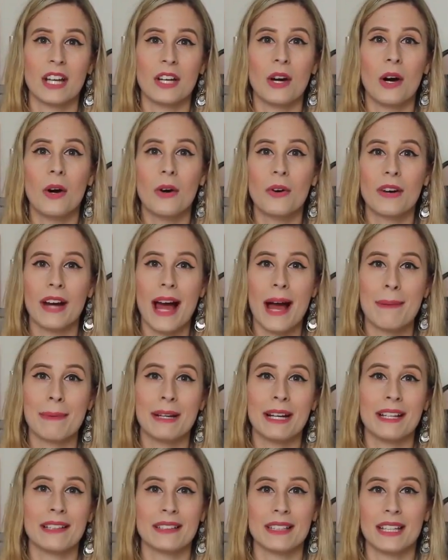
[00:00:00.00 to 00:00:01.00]
can go grab
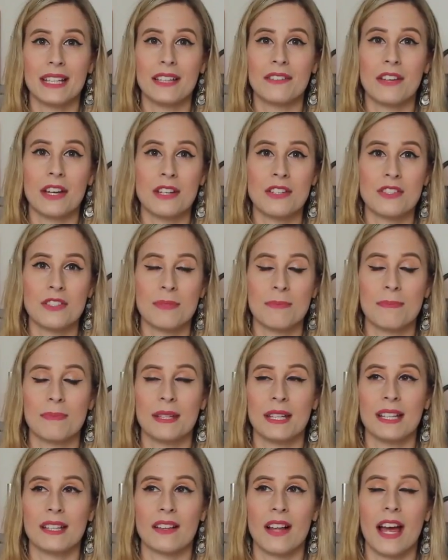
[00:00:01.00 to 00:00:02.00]
it and leave and just
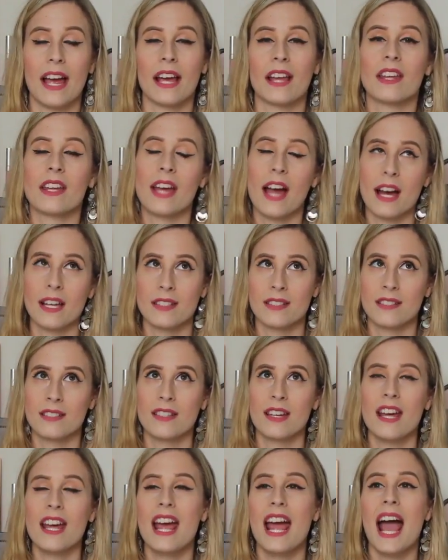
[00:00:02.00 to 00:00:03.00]
be like, yes.